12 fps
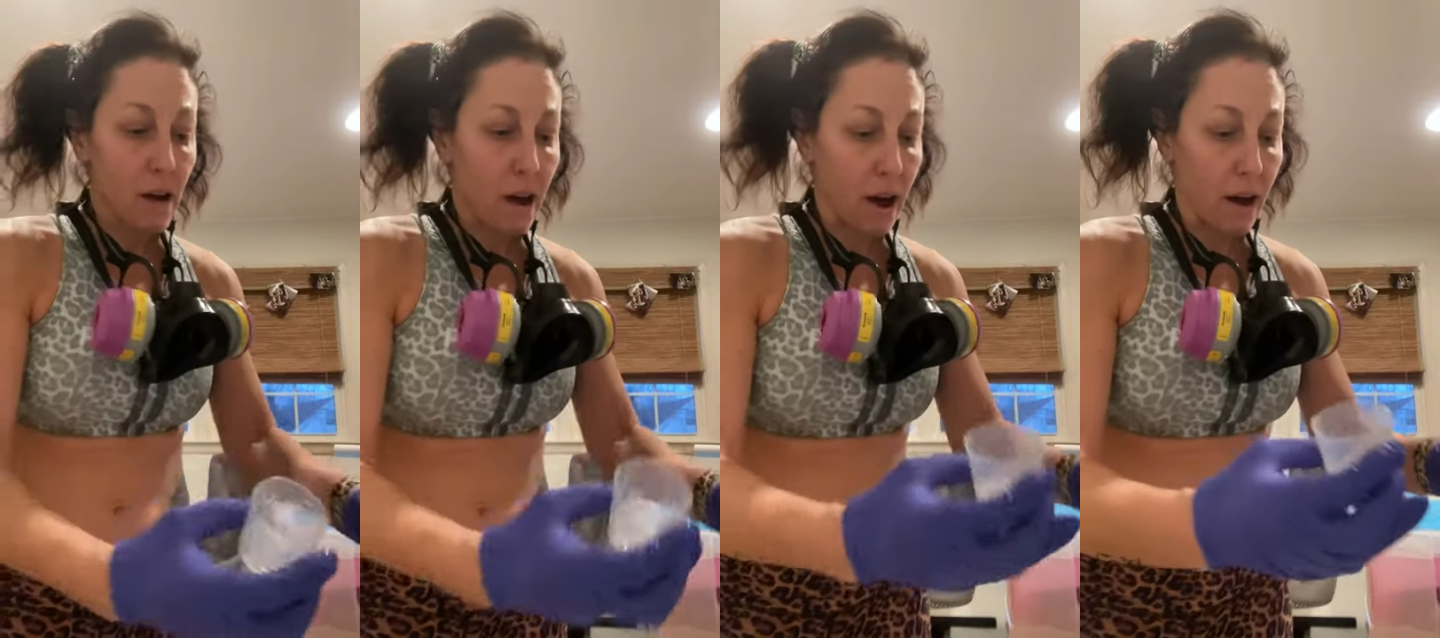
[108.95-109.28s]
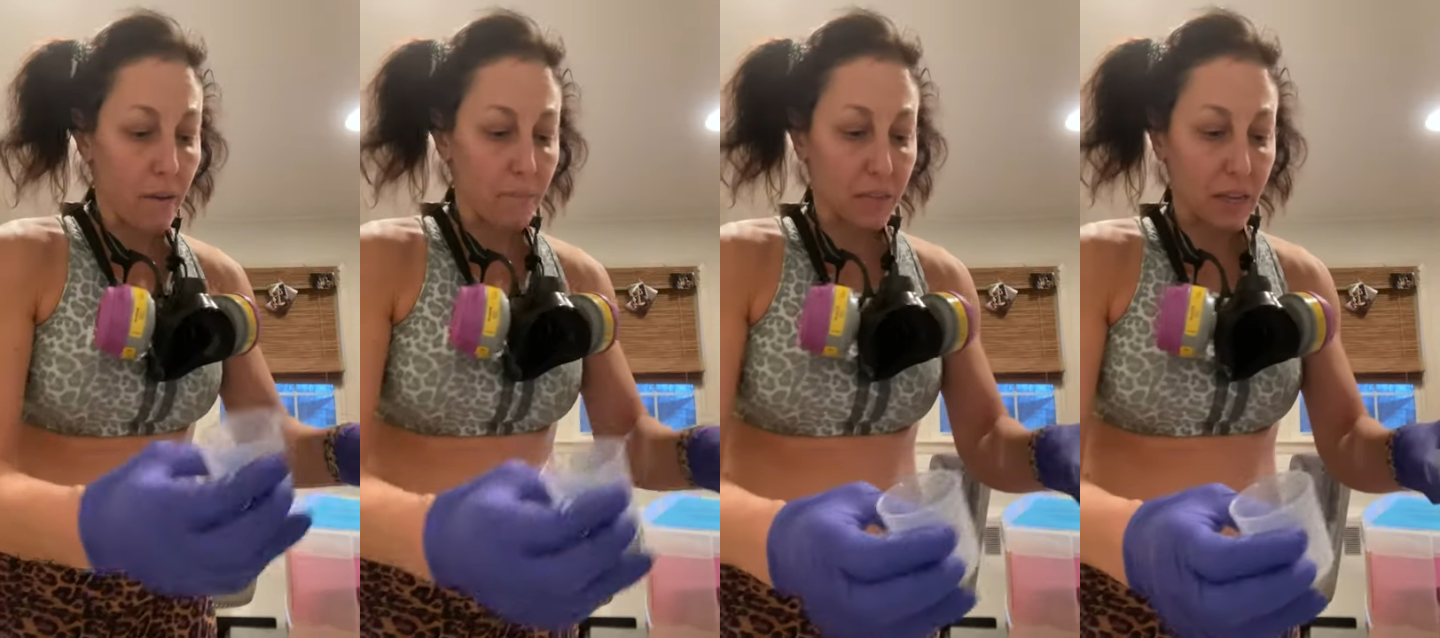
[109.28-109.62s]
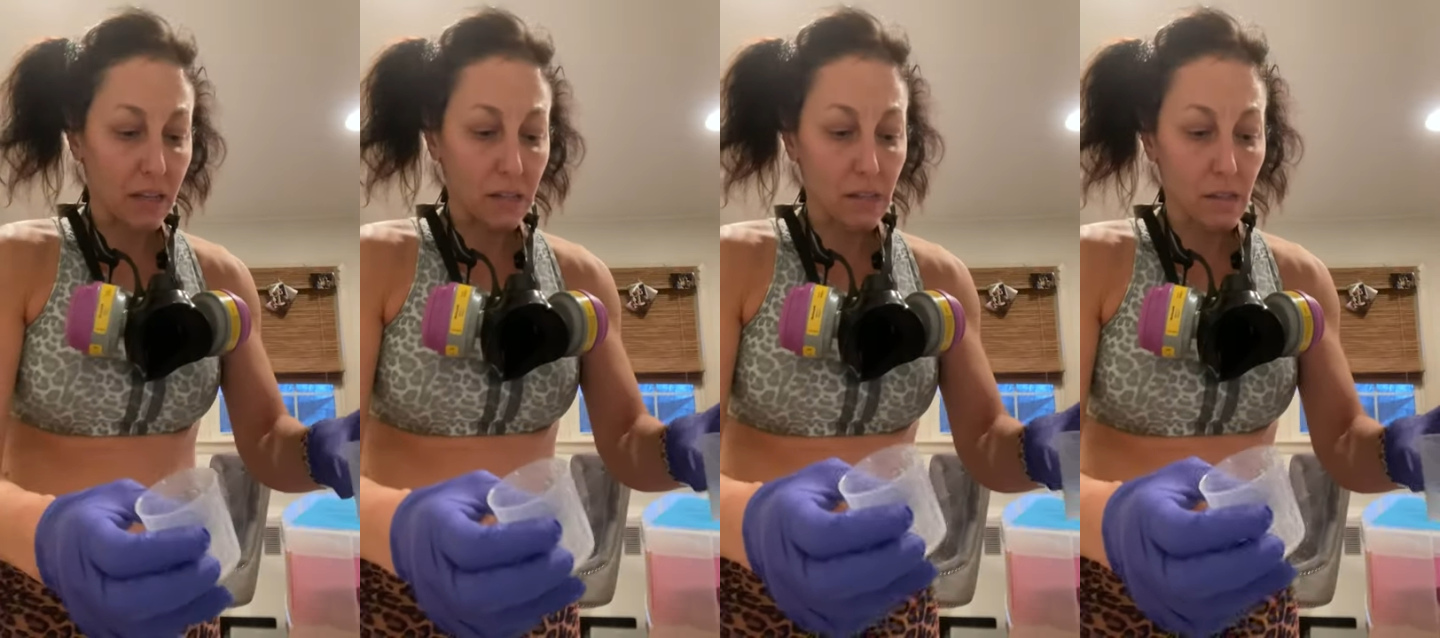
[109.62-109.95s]
Um,
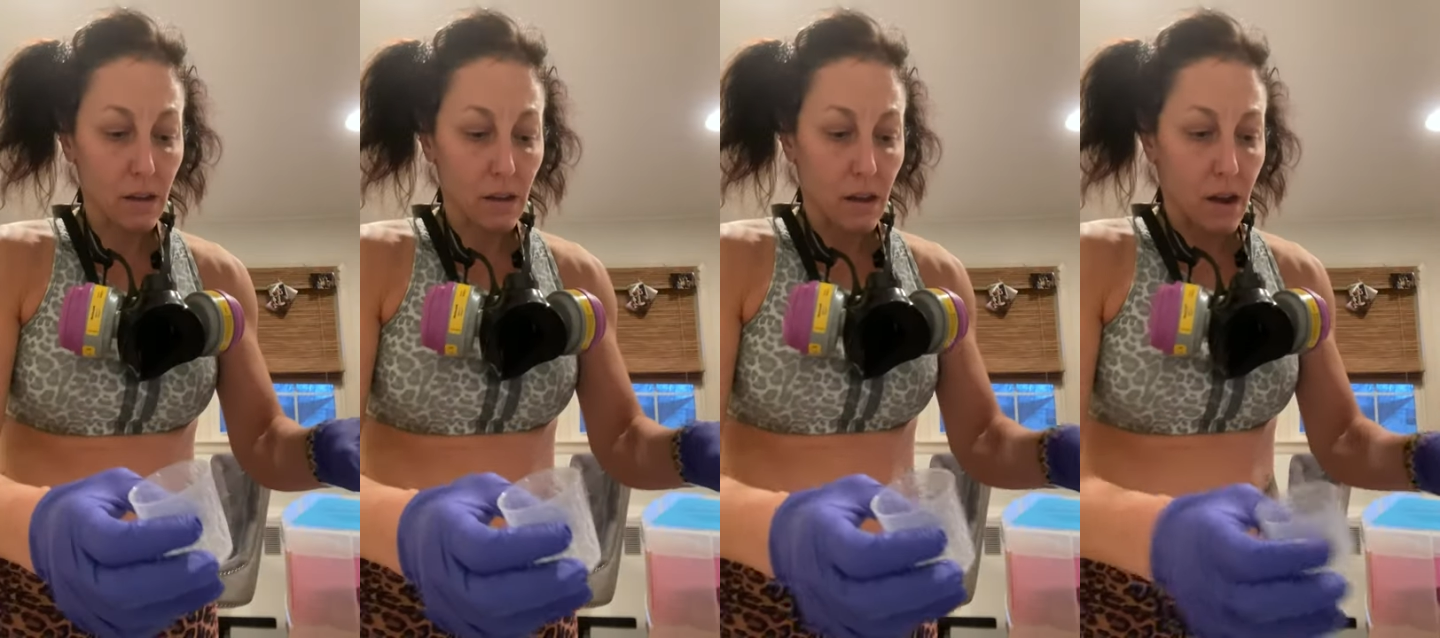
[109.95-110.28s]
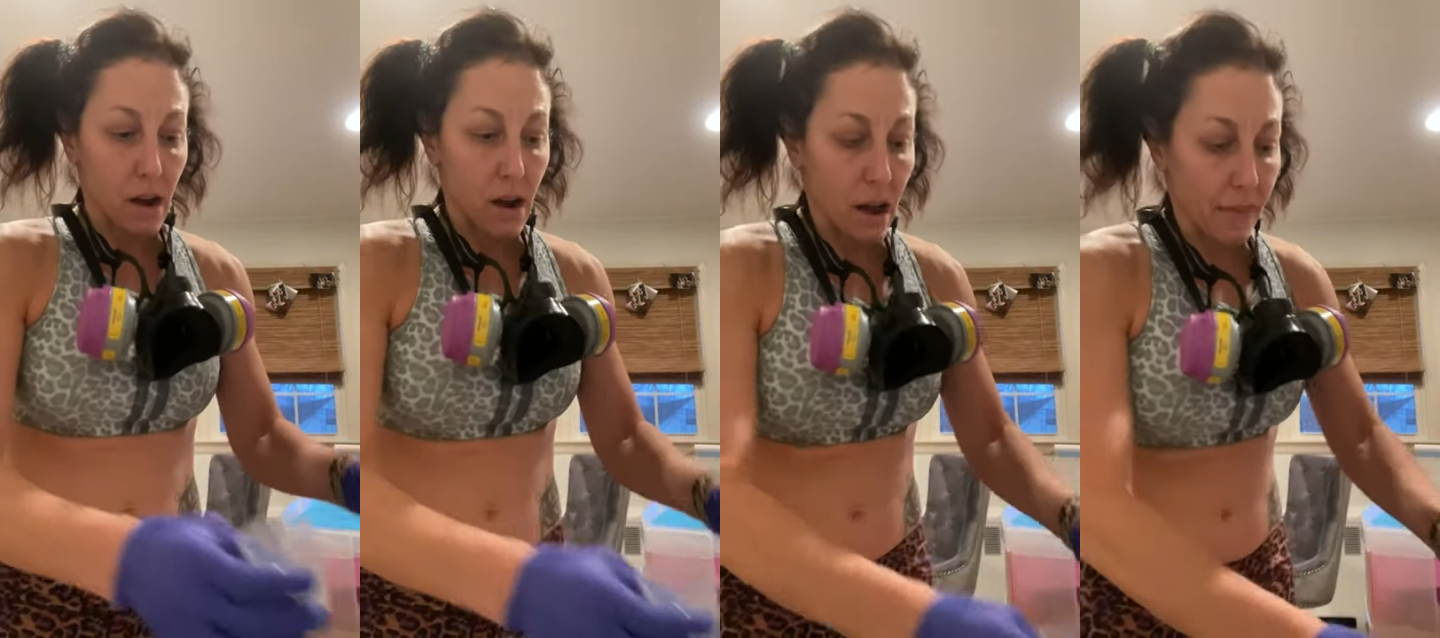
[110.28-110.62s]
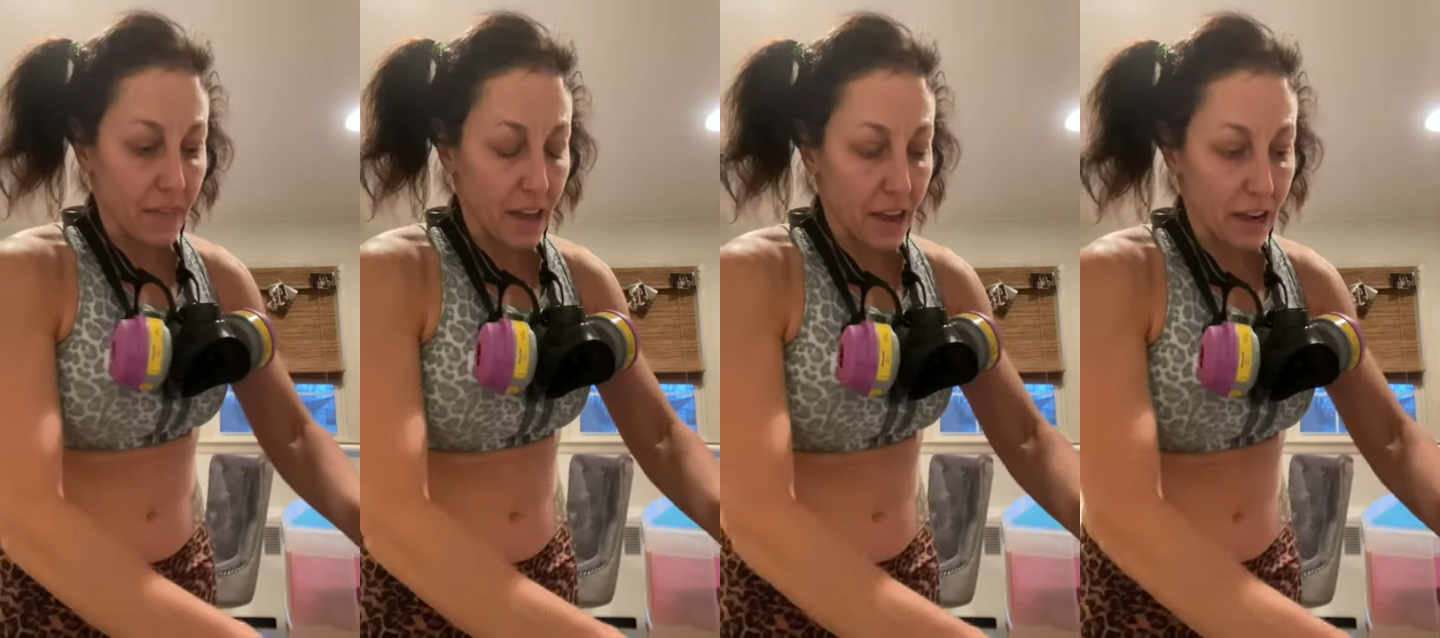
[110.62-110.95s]
that's,
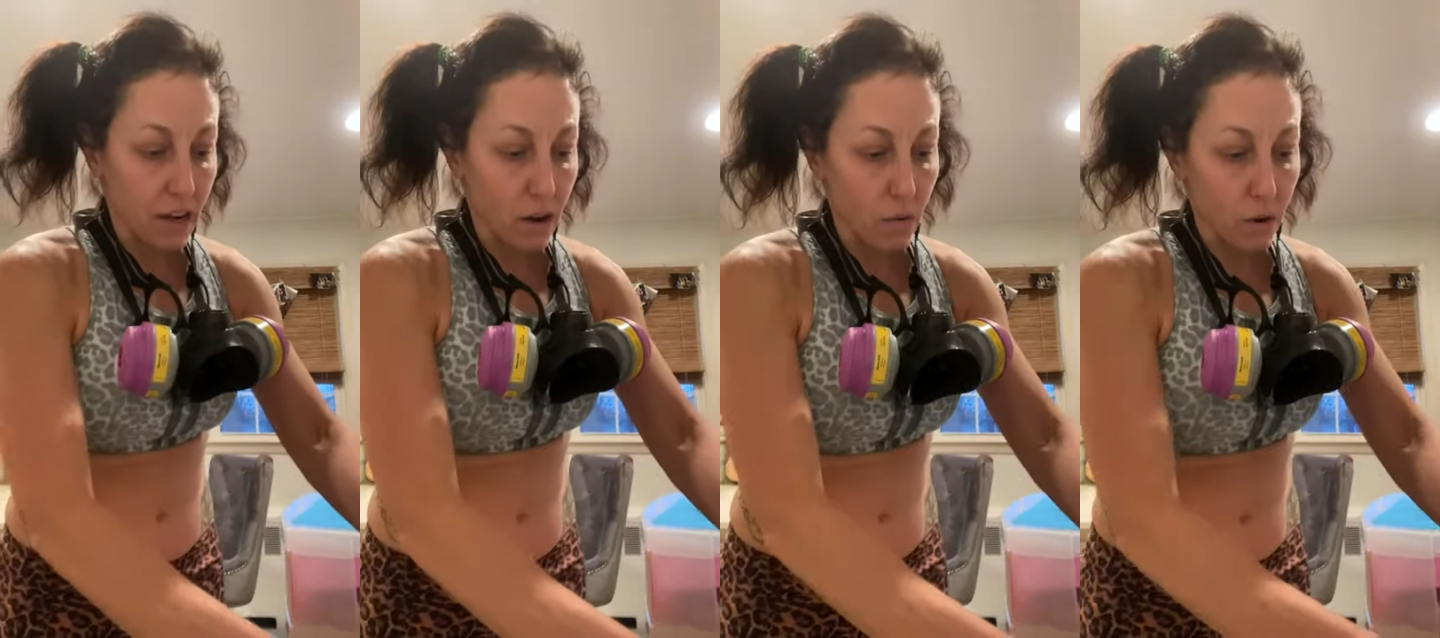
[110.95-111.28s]
and then